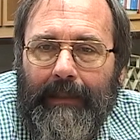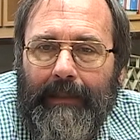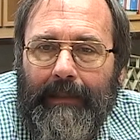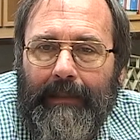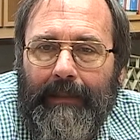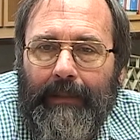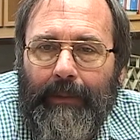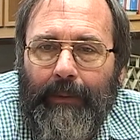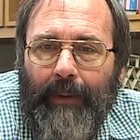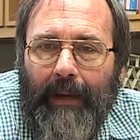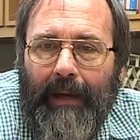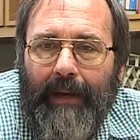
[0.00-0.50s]

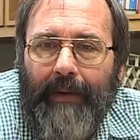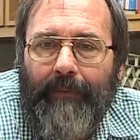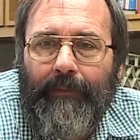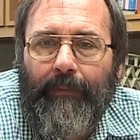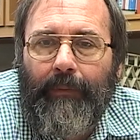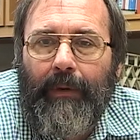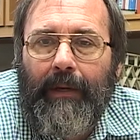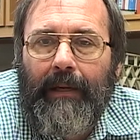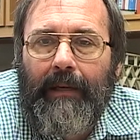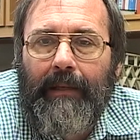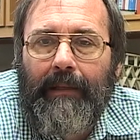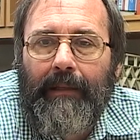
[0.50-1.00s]
to
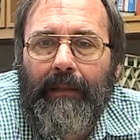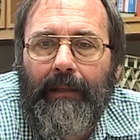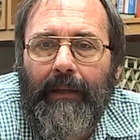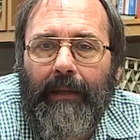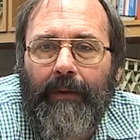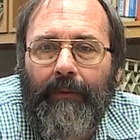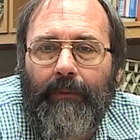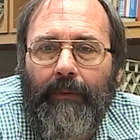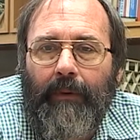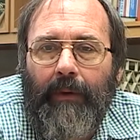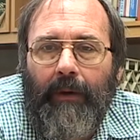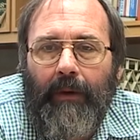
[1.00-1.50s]
every
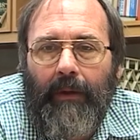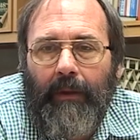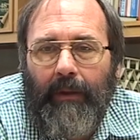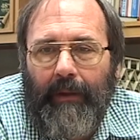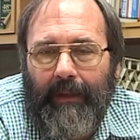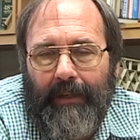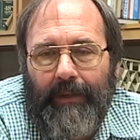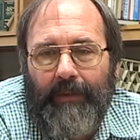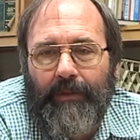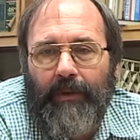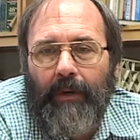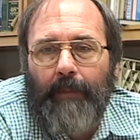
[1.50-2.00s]
literal
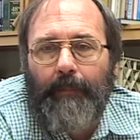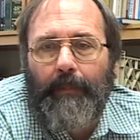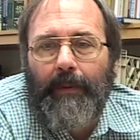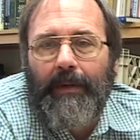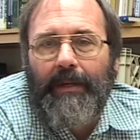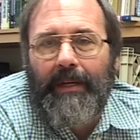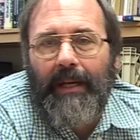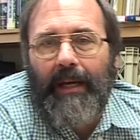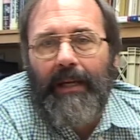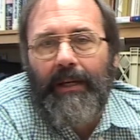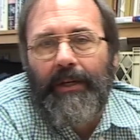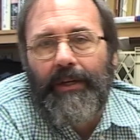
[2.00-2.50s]

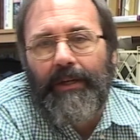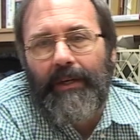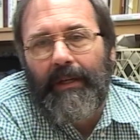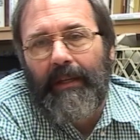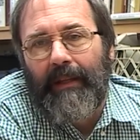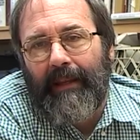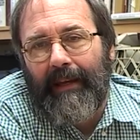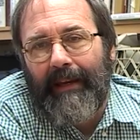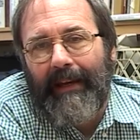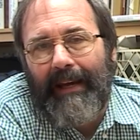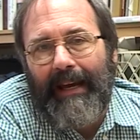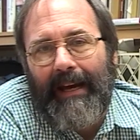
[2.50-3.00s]
interpretation
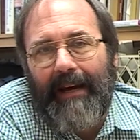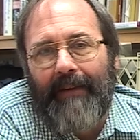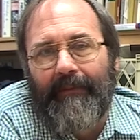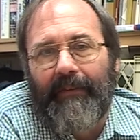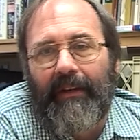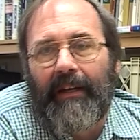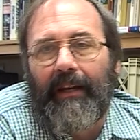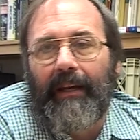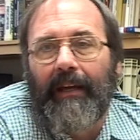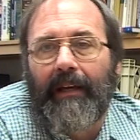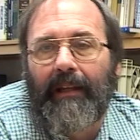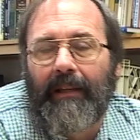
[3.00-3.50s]
they have
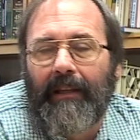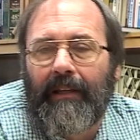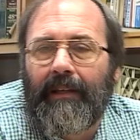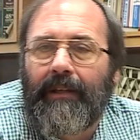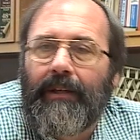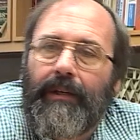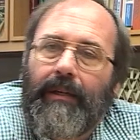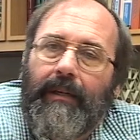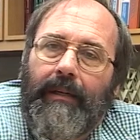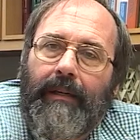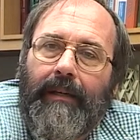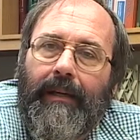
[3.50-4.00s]
in
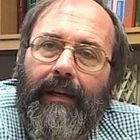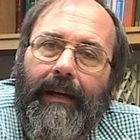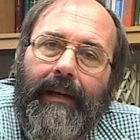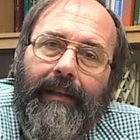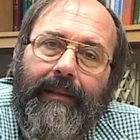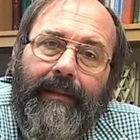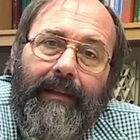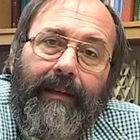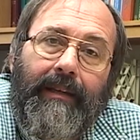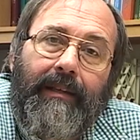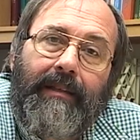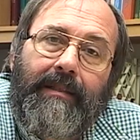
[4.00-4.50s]
English. I
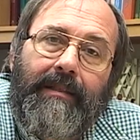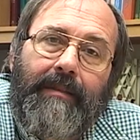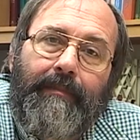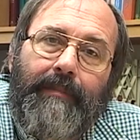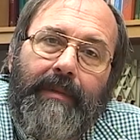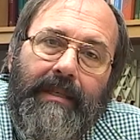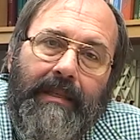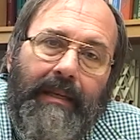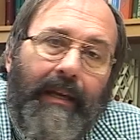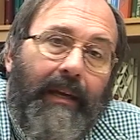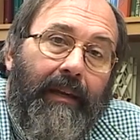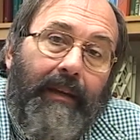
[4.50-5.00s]
think it's a
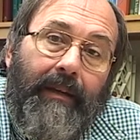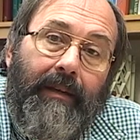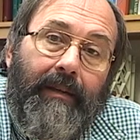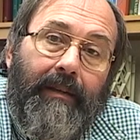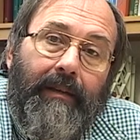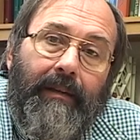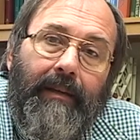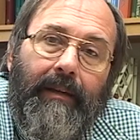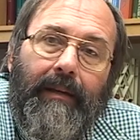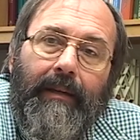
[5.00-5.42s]
mistake.